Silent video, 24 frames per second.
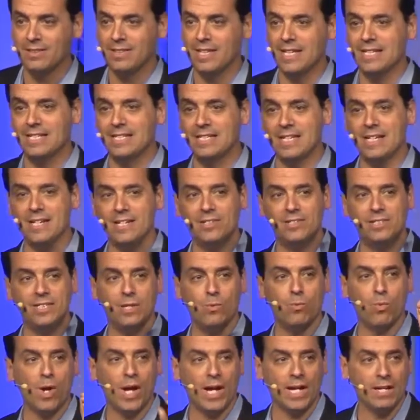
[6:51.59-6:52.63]
They didn't
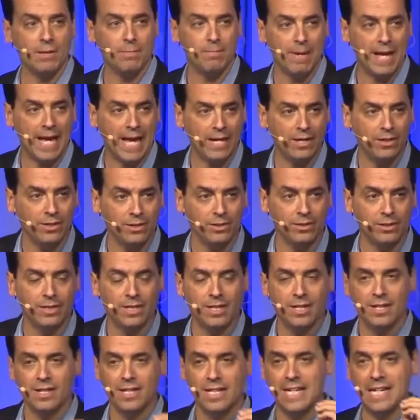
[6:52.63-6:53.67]
see why it mattered.
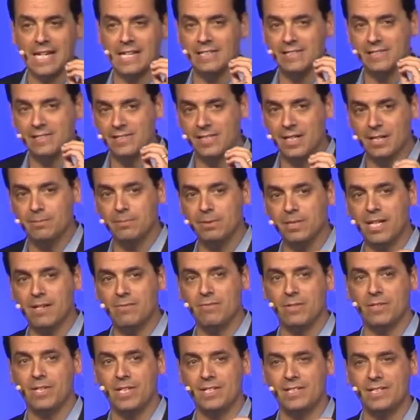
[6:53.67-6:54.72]
At some
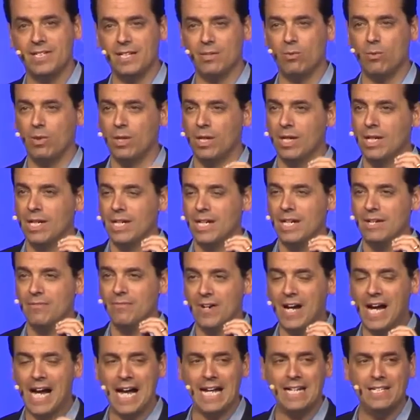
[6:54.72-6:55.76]
level, they said,
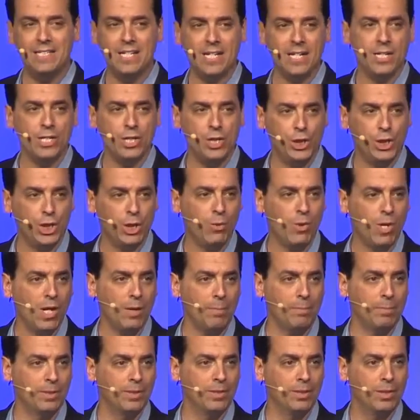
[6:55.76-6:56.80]
if I didn't show
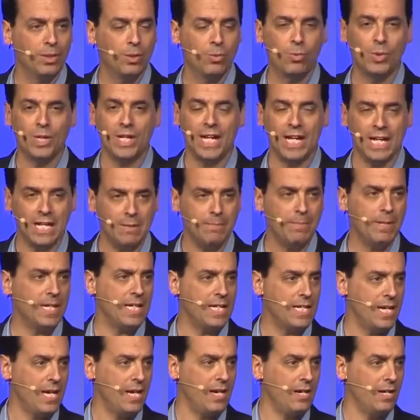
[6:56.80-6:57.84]
up, would
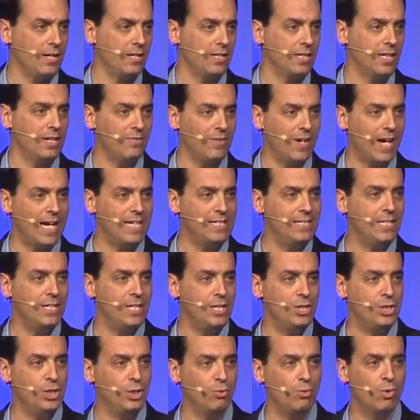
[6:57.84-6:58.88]
anybody care? If I
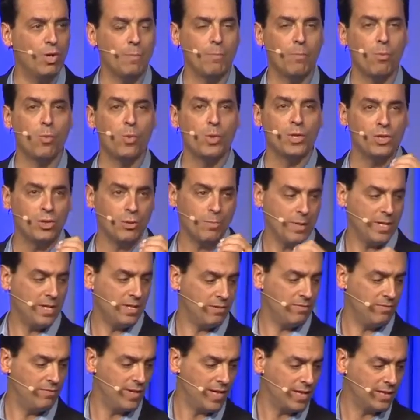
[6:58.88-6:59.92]
didn't show up, would there be
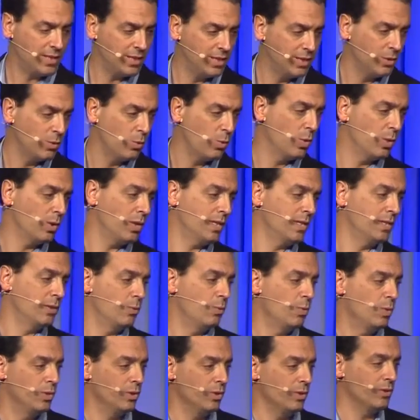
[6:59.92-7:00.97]
an effect in the
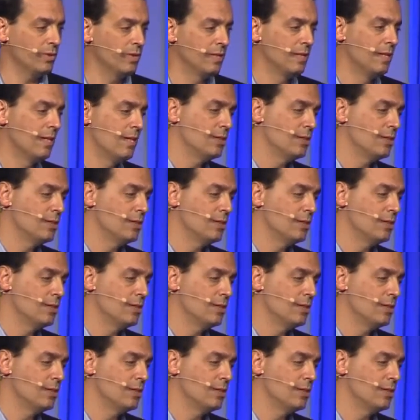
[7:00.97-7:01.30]
world?